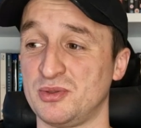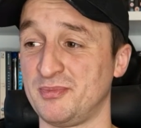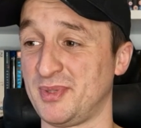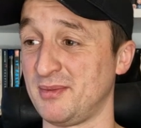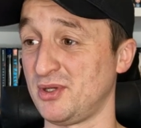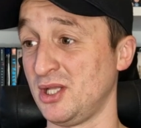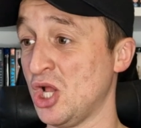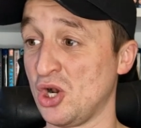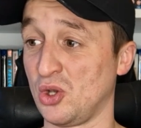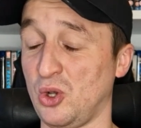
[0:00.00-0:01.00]
Some people
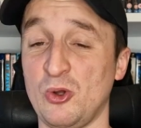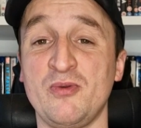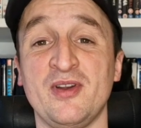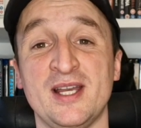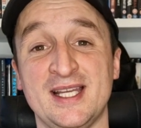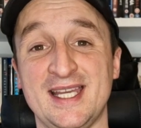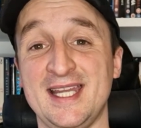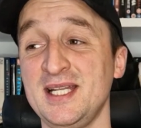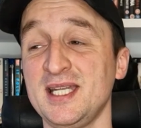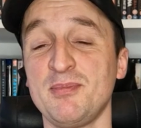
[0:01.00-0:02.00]
love
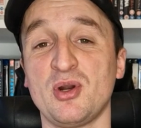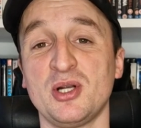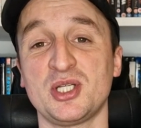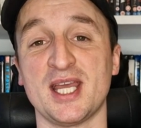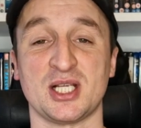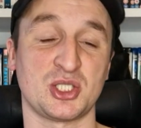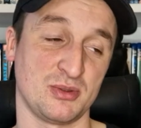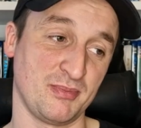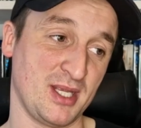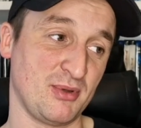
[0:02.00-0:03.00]
indie projects.
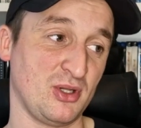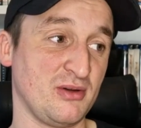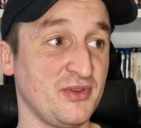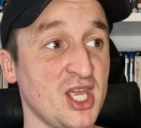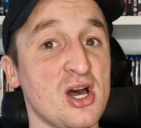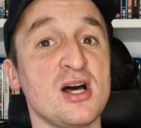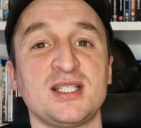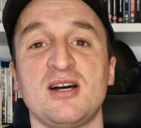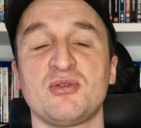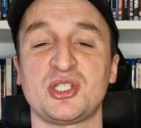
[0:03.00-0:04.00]
Some people love the
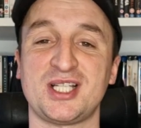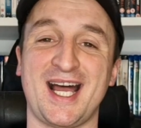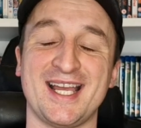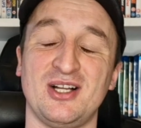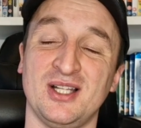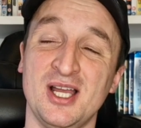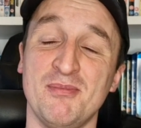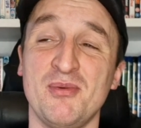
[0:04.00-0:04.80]
art house style.